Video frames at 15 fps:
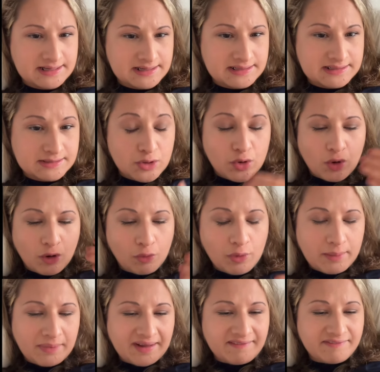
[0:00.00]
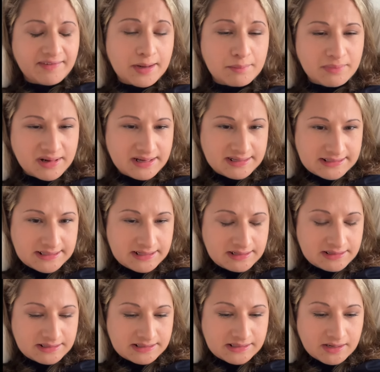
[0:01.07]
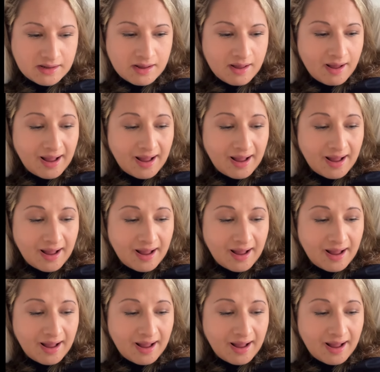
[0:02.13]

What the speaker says: sees or what my family sees.